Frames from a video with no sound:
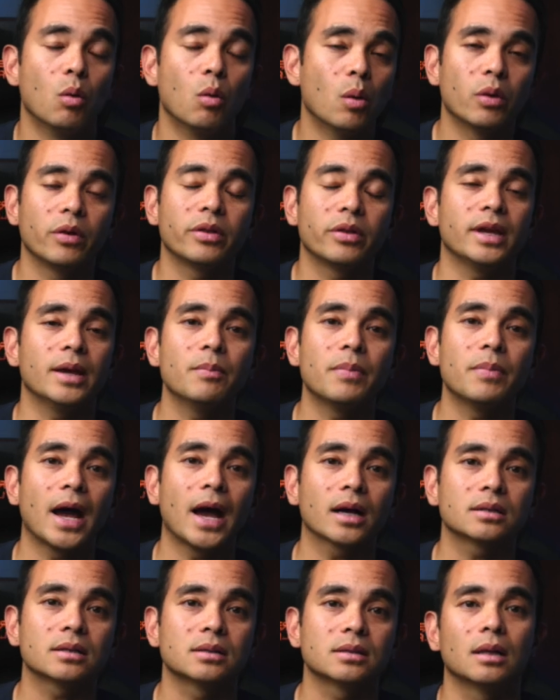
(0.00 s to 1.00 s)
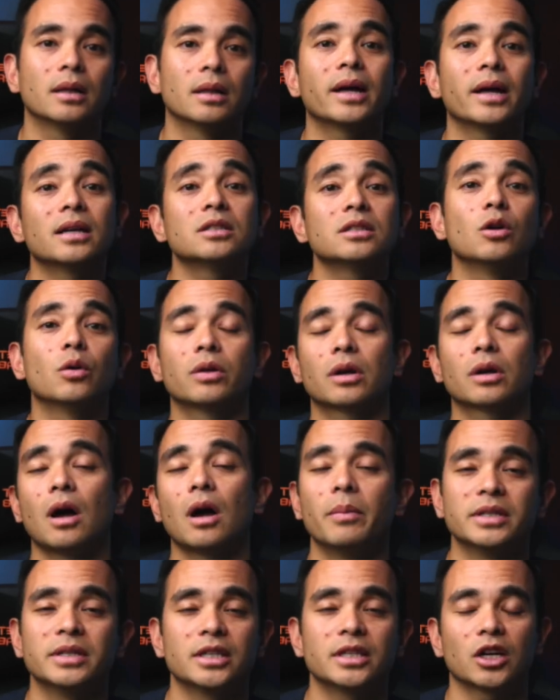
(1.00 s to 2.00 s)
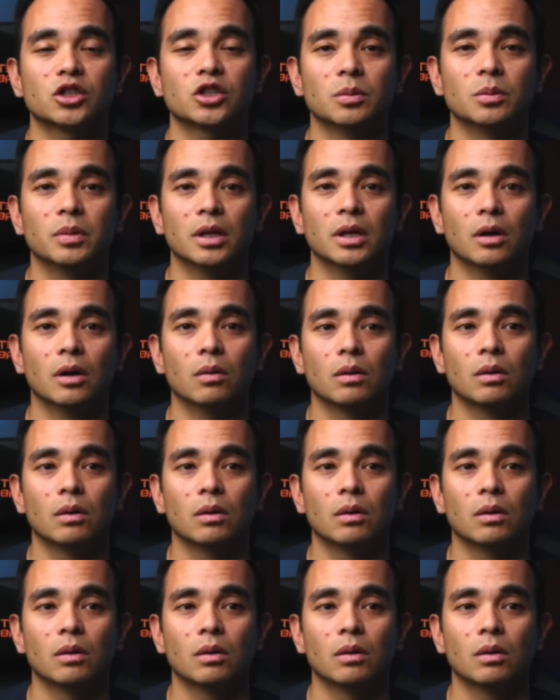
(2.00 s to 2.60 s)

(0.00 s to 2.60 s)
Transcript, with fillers: what were the impacts? Let us know in the comment section